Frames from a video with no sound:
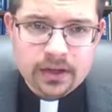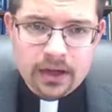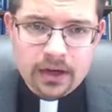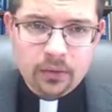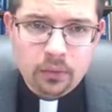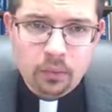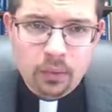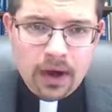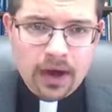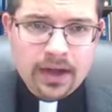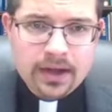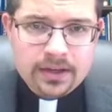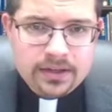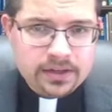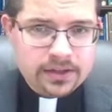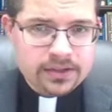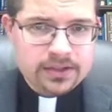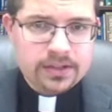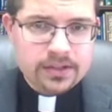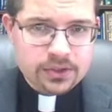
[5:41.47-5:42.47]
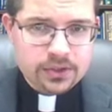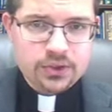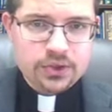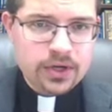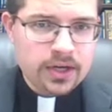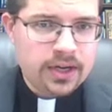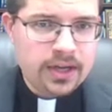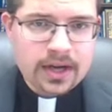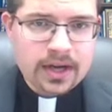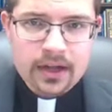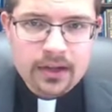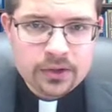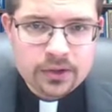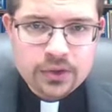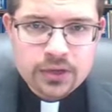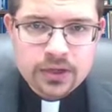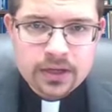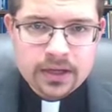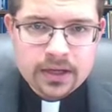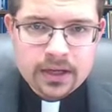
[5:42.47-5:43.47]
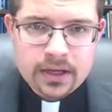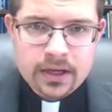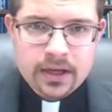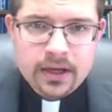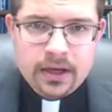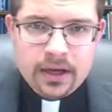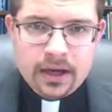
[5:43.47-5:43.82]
Why does this genealogy